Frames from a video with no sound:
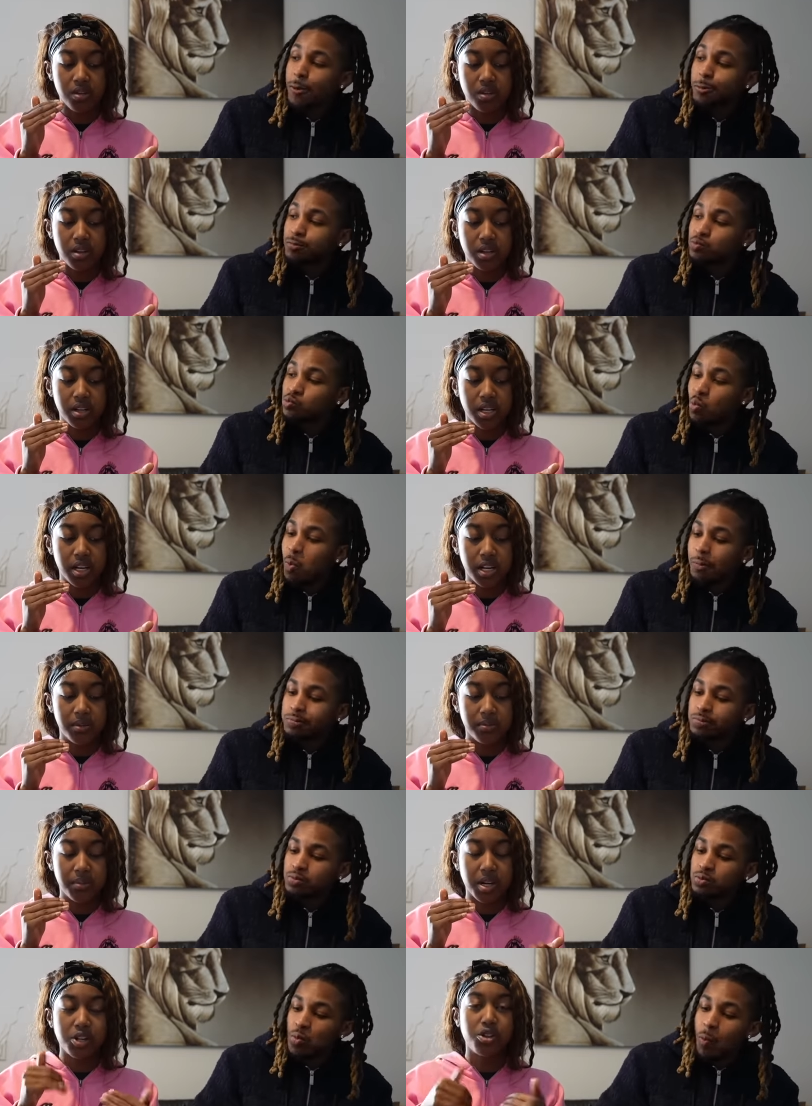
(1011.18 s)
Speaker 1: uh,
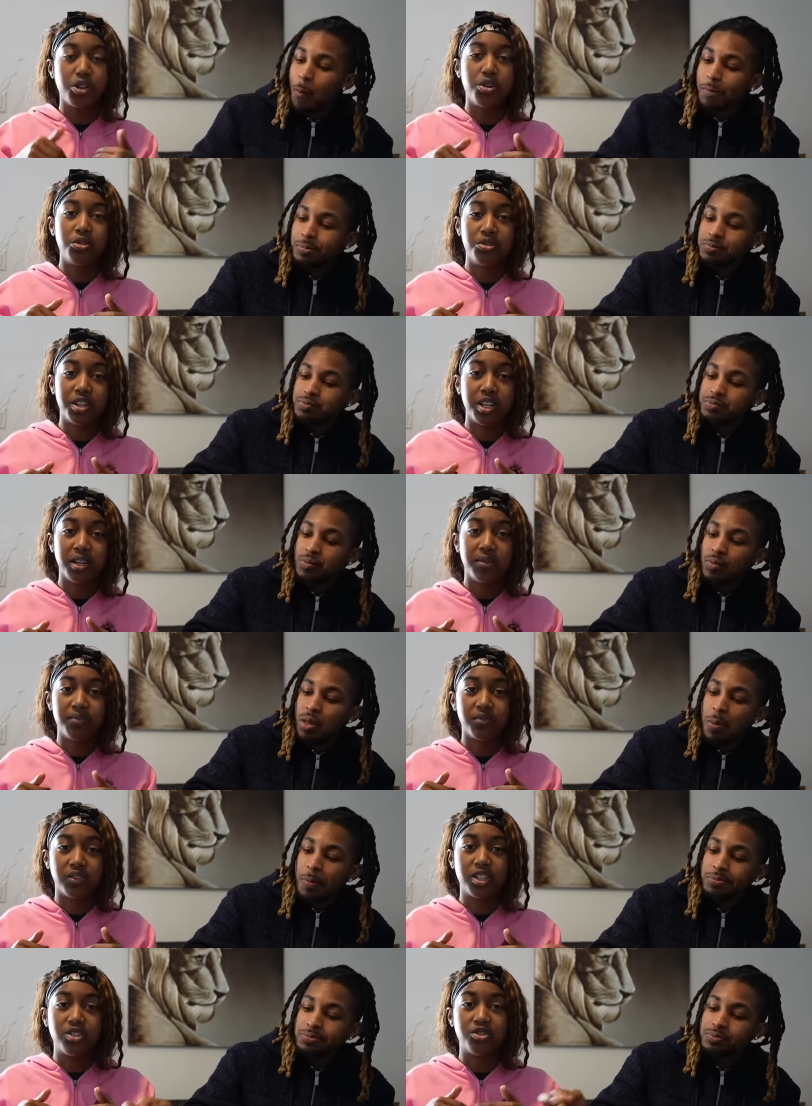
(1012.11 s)
my clothing
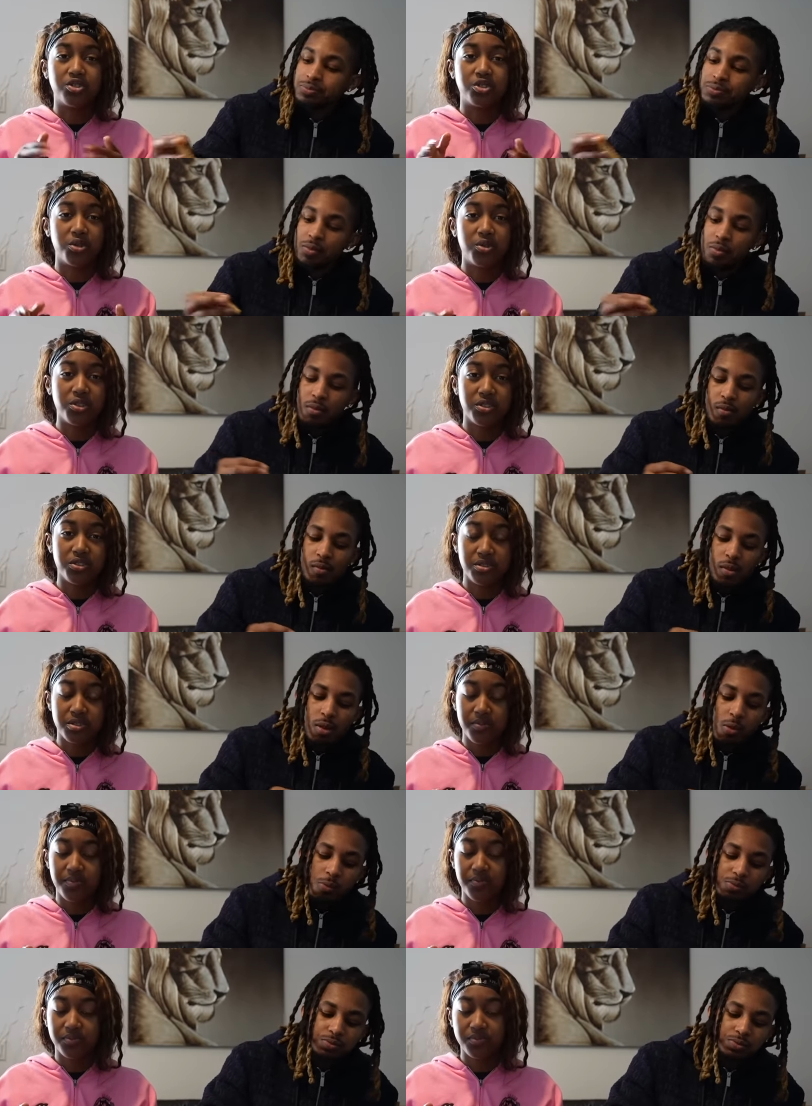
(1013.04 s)
in stores.
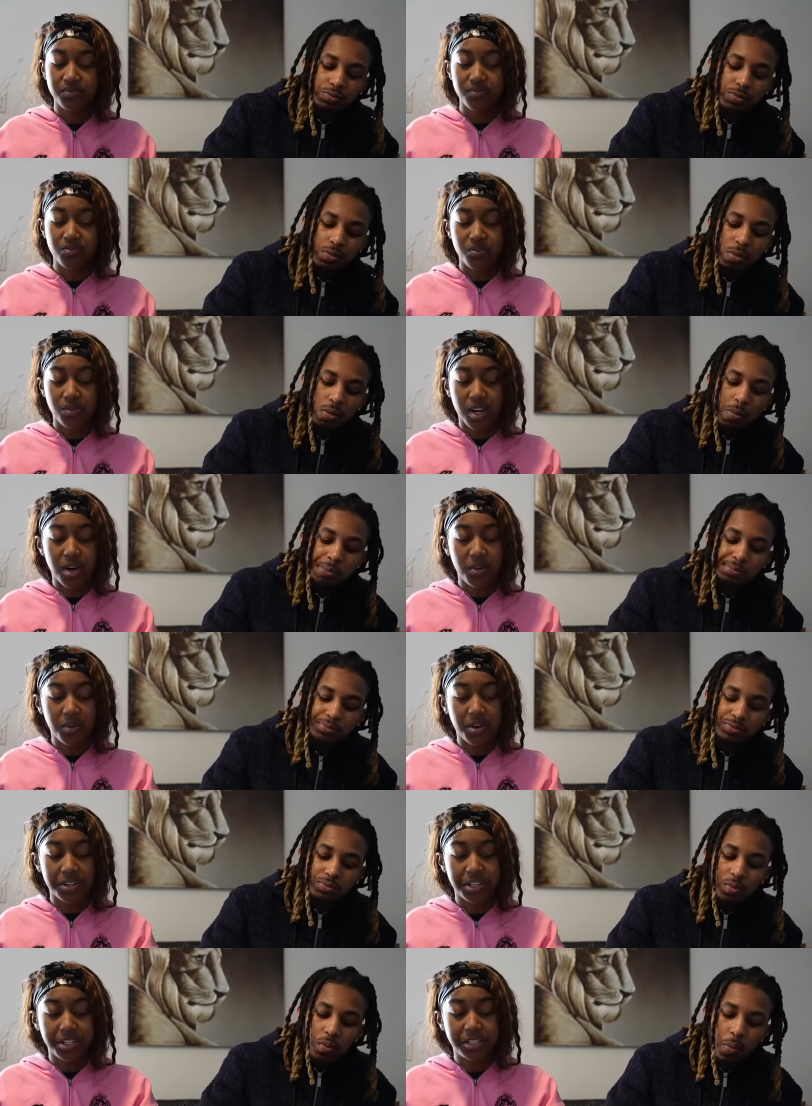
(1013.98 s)
I
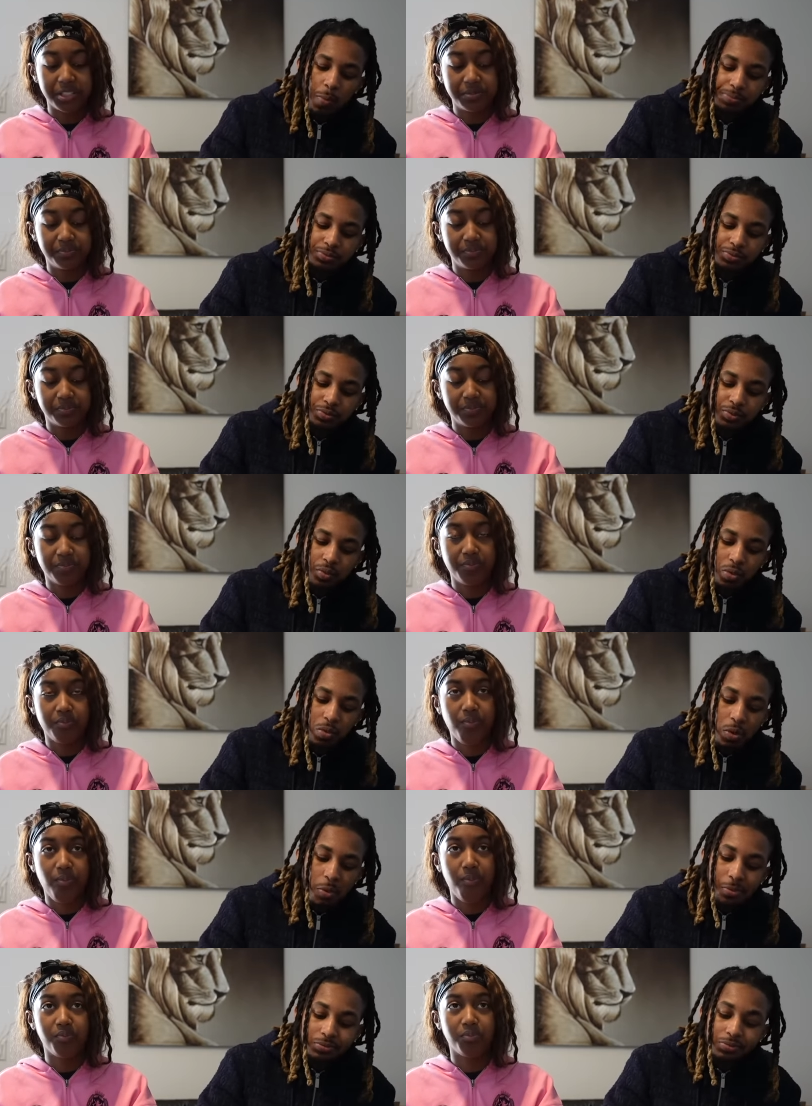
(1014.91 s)
want to.
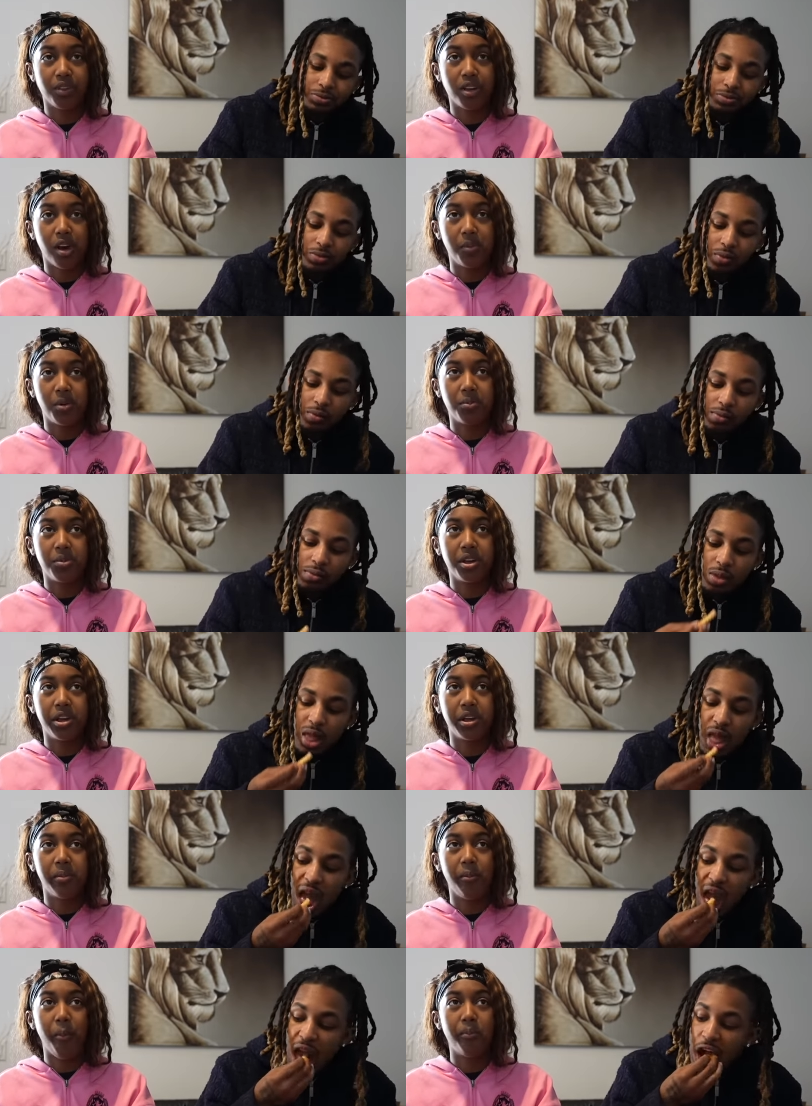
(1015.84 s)
I'm gonna be.